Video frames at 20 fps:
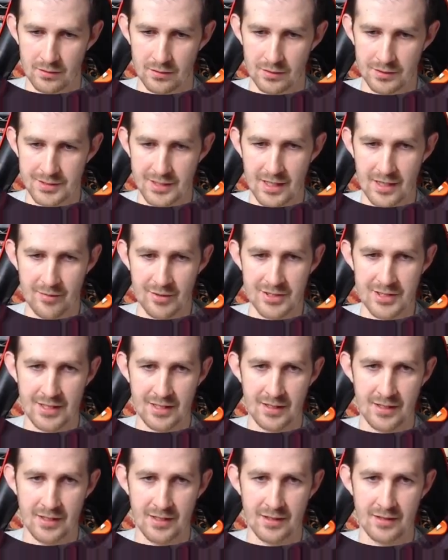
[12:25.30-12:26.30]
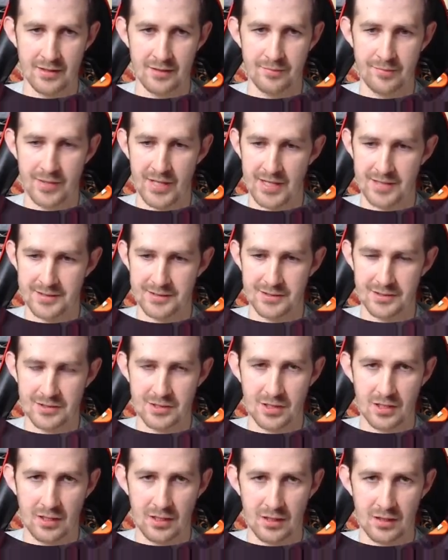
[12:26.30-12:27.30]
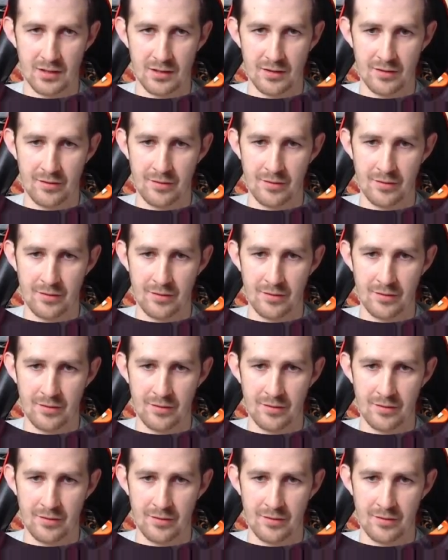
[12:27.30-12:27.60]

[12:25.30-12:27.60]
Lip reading: Automaton, pass the turn.